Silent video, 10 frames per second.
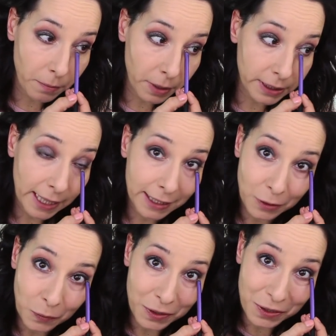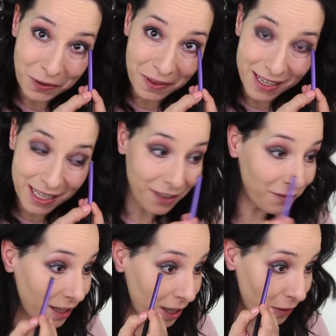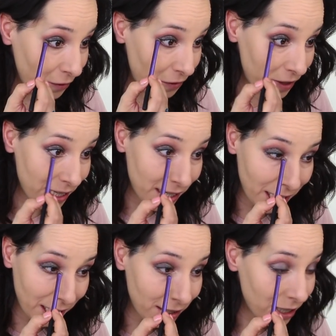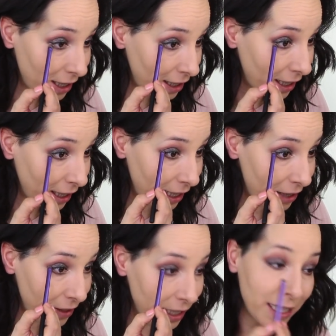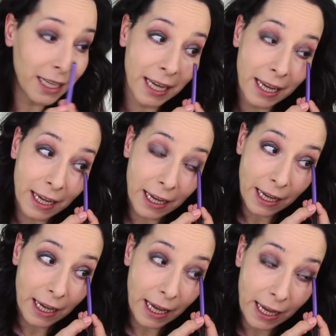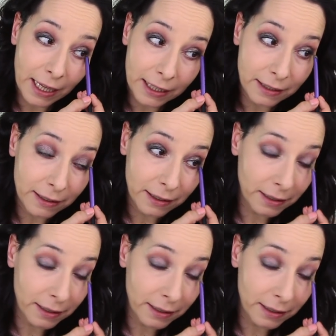but I didn't want to do the same video, of course, in English and in Hungarian, and